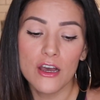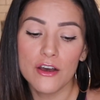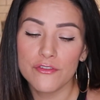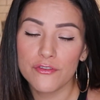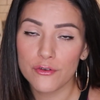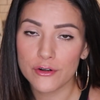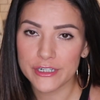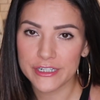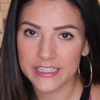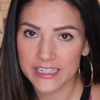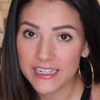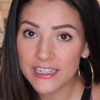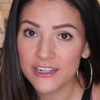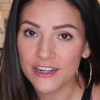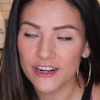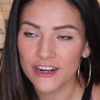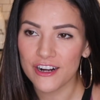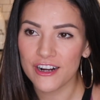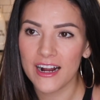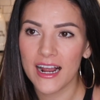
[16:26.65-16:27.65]
For
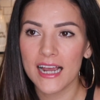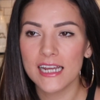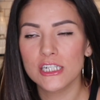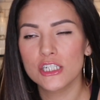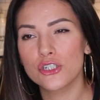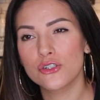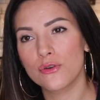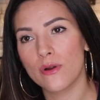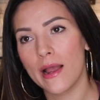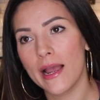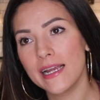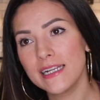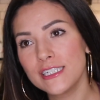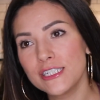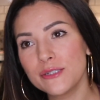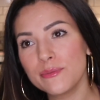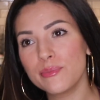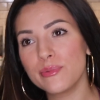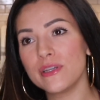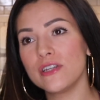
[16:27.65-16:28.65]
dinner, I try
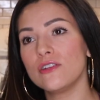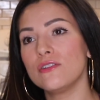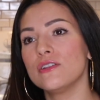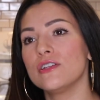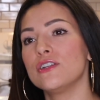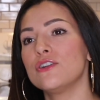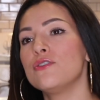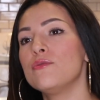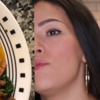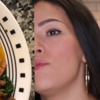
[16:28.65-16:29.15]
to be a little